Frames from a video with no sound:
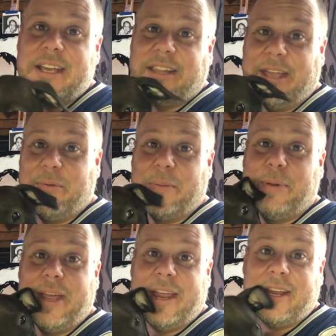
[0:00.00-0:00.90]
they were
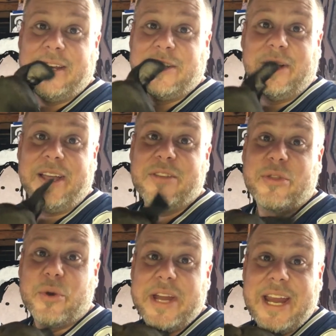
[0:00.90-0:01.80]
playing until like
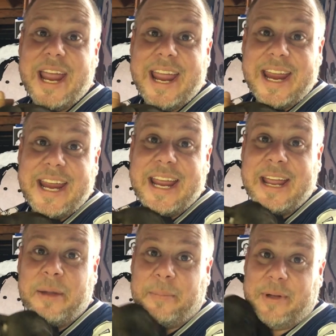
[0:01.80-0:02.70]
3
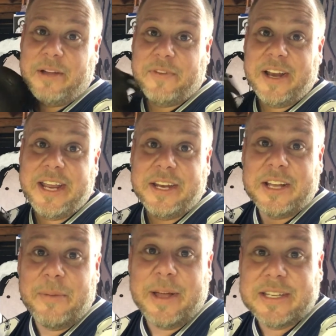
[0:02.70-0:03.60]
a.m. I finally had to
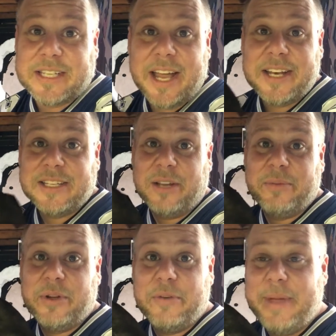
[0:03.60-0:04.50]
come outside and tell them
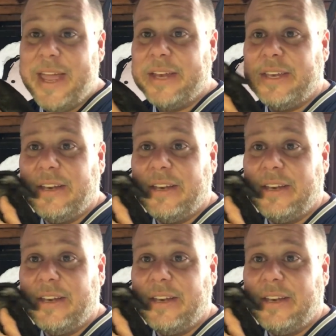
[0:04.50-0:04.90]
to go to bed.